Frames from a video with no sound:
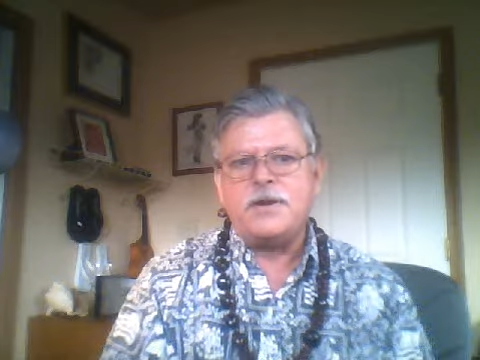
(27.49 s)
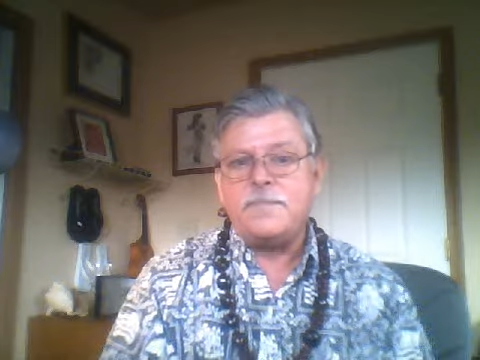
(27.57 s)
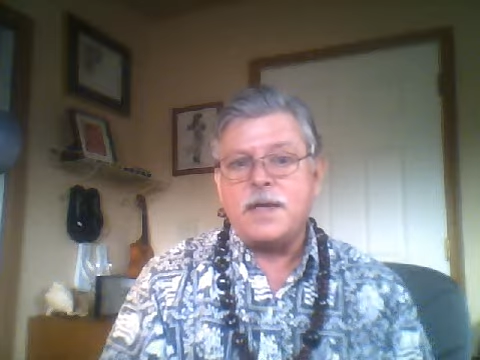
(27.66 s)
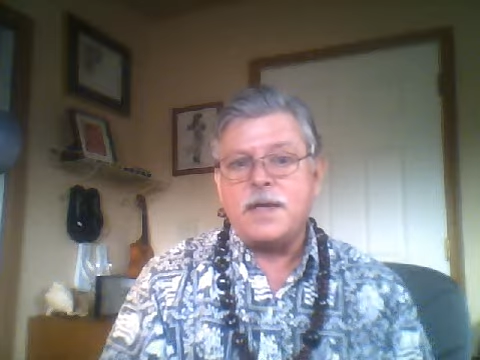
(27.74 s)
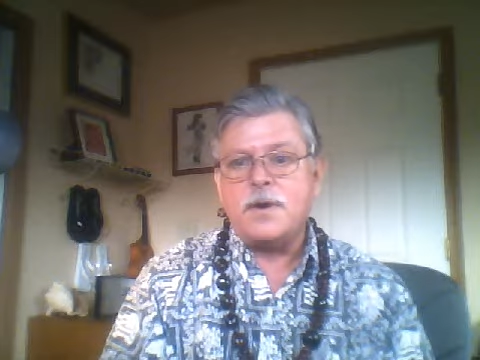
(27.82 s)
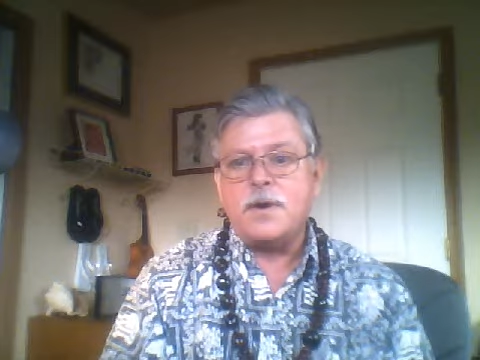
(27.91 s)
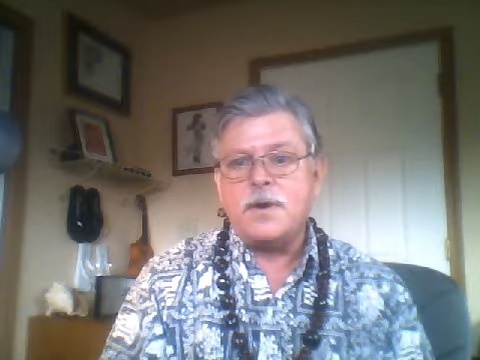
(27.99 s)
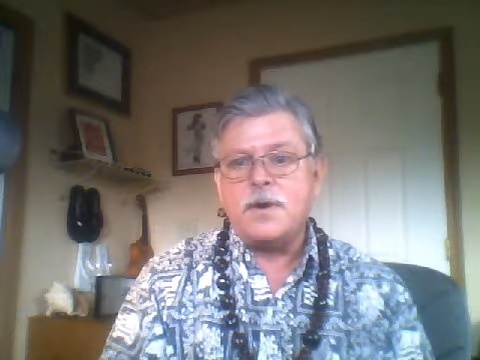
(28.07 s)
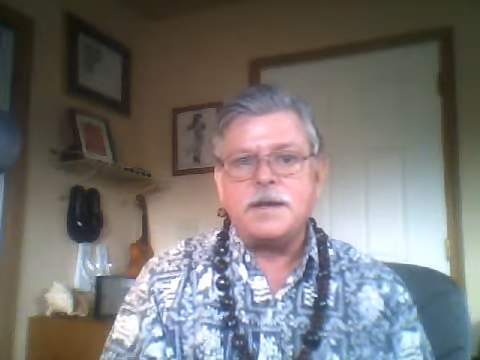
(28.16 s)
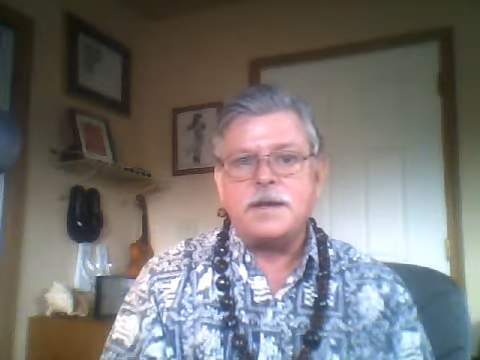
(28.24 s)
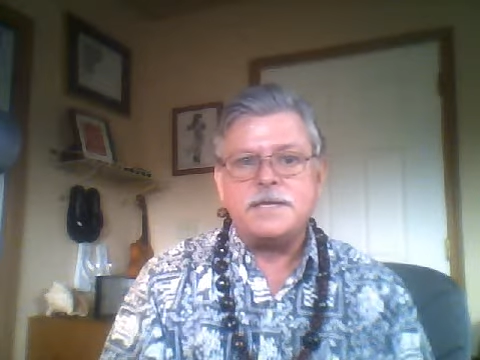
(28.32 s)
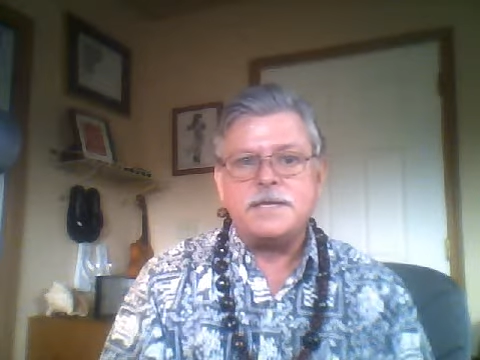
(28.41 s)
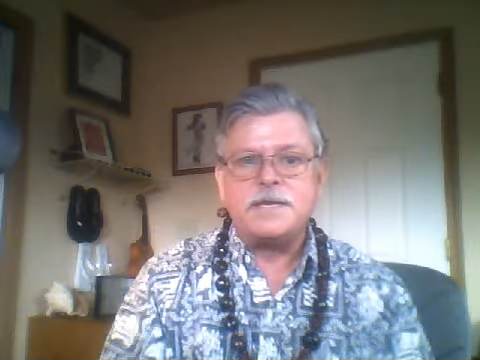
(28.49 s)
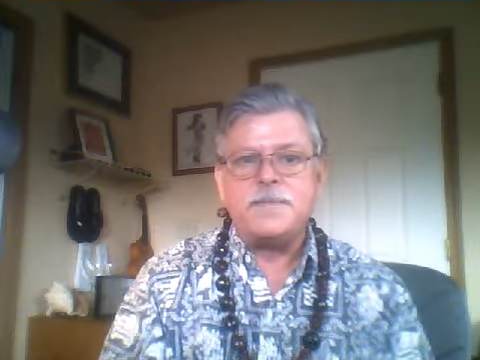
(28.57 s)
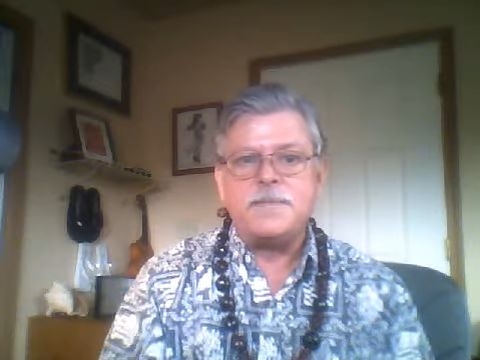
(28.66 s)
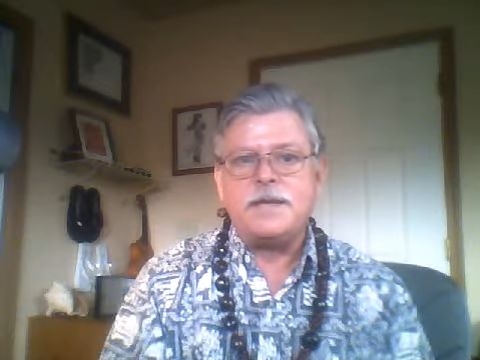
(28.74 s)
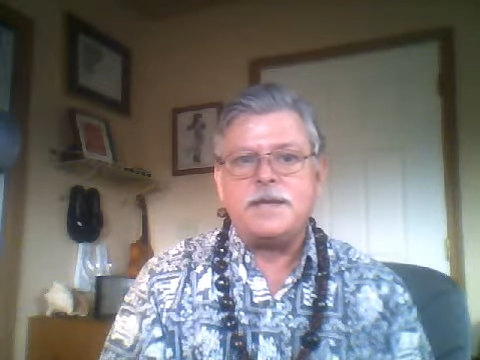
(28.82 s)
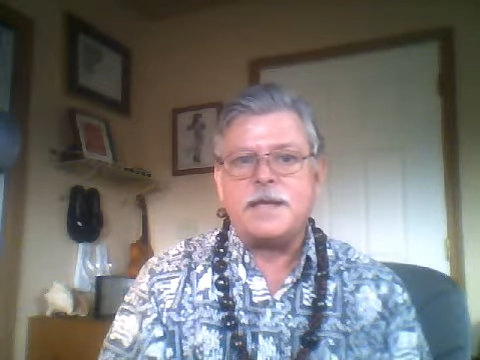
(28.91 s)
you may want to
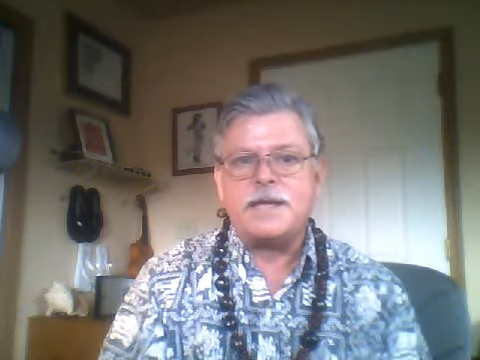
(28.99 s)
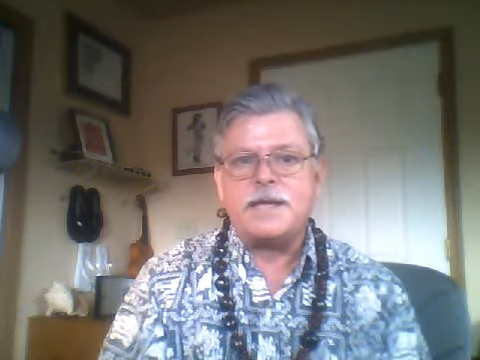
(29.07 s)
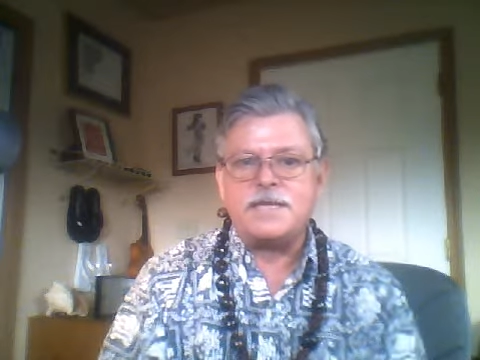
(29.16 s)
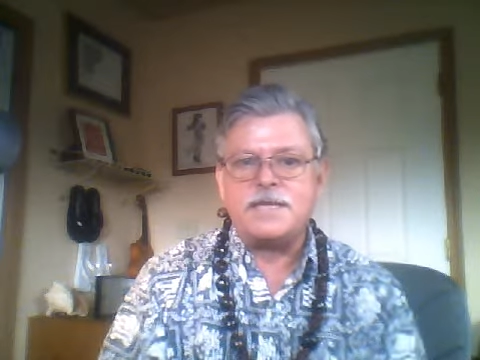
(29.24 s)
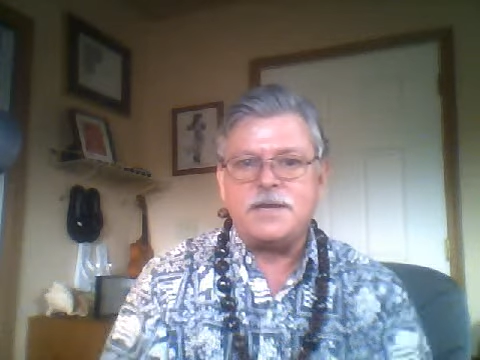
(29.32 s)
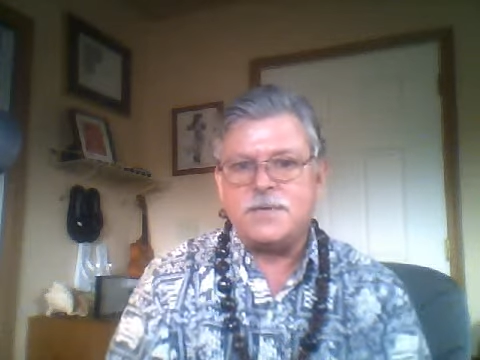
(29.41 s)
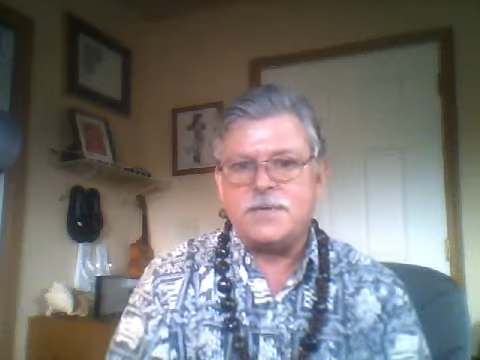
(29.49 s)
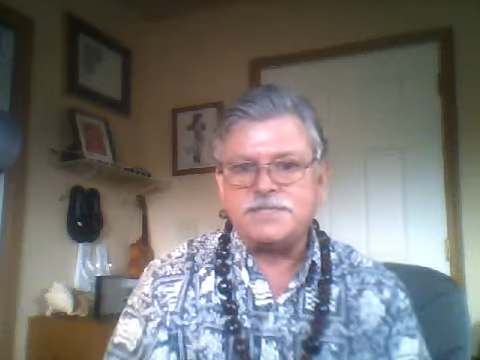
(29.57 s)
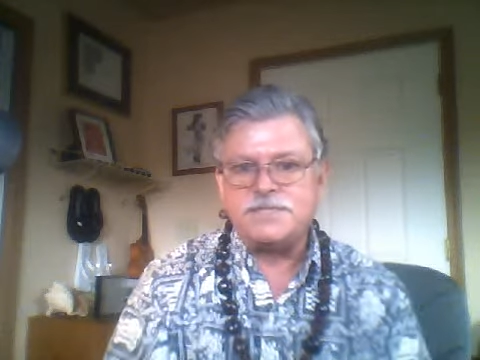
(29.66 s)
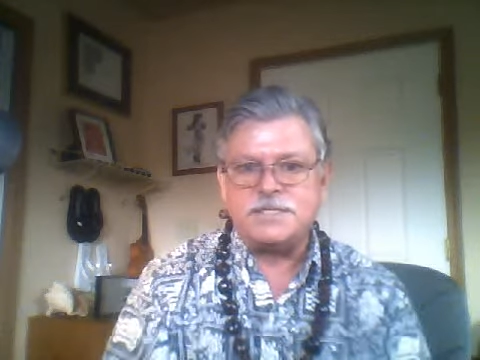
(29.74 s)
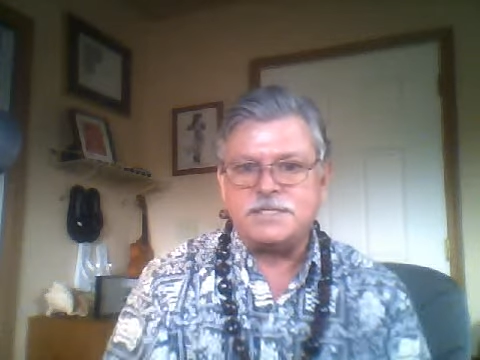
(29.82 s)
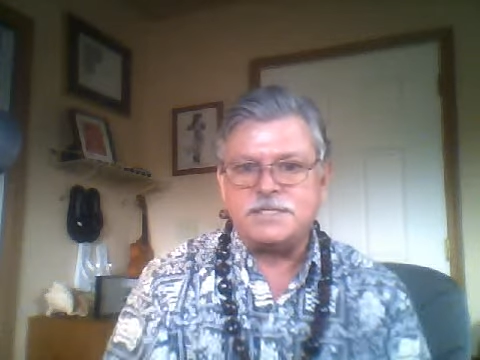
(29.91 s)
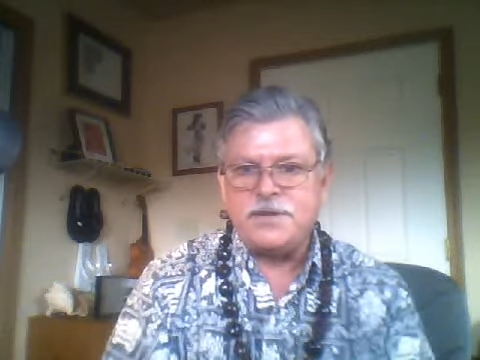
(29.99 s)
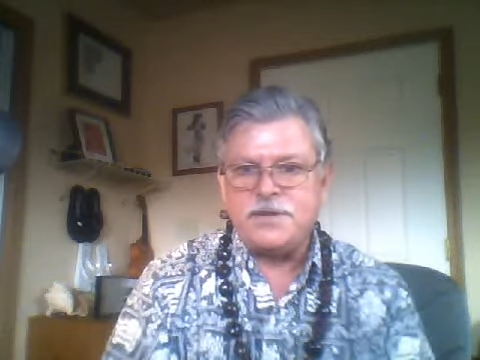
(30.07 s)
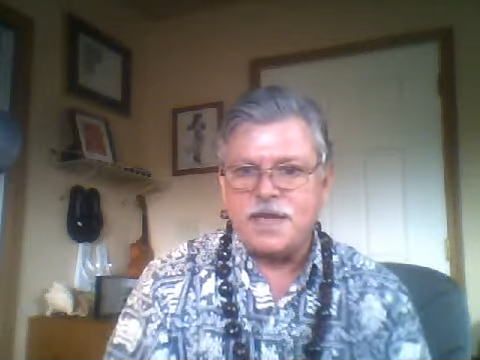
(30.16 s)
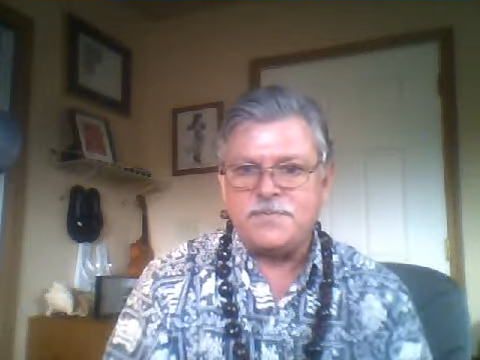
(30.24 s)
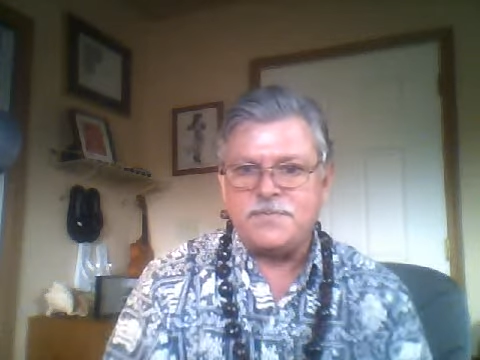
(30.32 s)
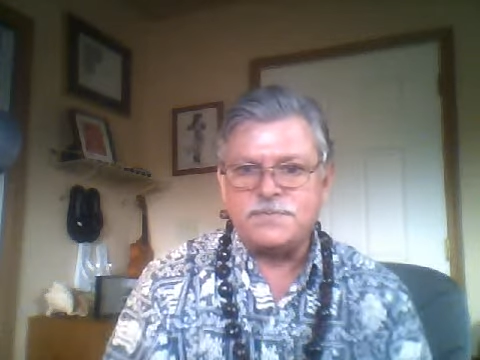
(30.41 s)
contact me and ask any questions that
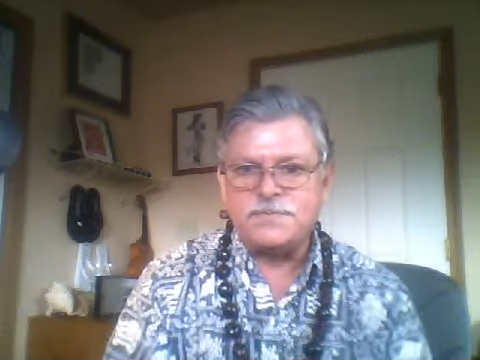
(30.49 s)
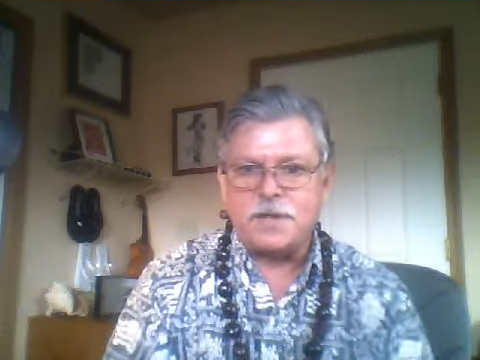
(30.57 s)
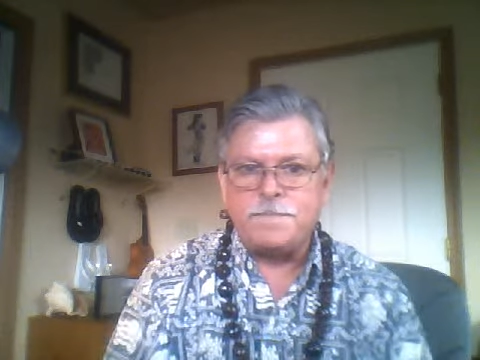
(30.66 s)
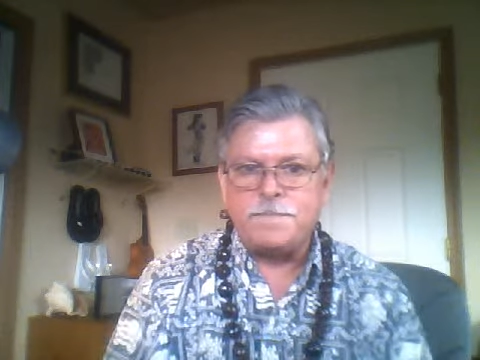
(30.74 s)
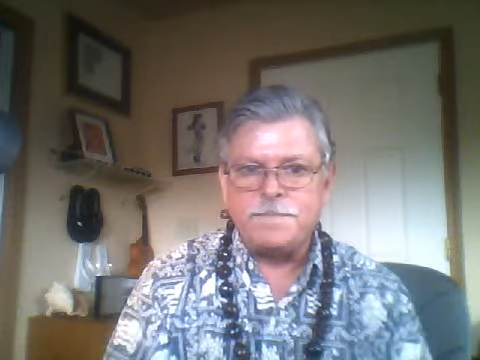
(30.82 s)
you have as well.